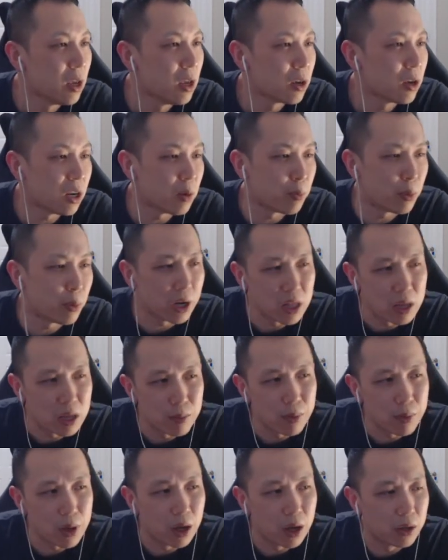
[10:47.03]
Gonna bring in the
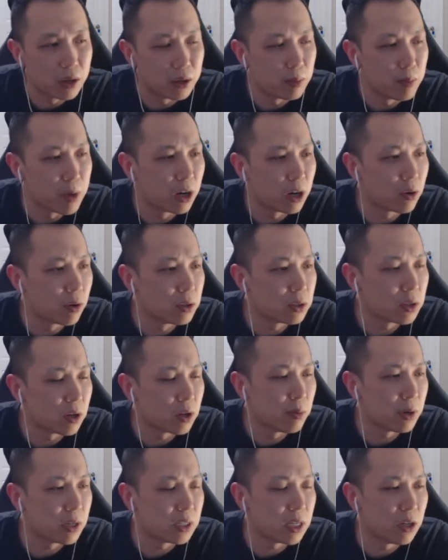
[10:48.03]
Metagross here
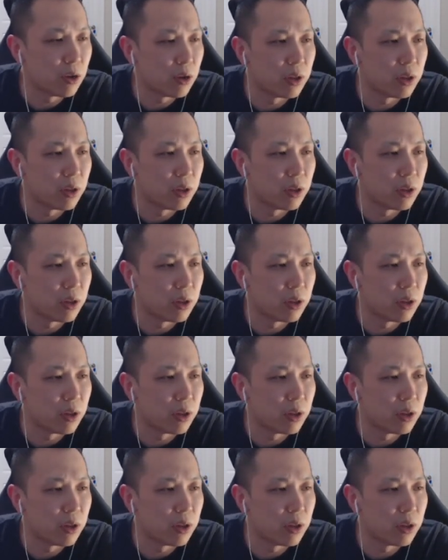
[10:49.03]
because I know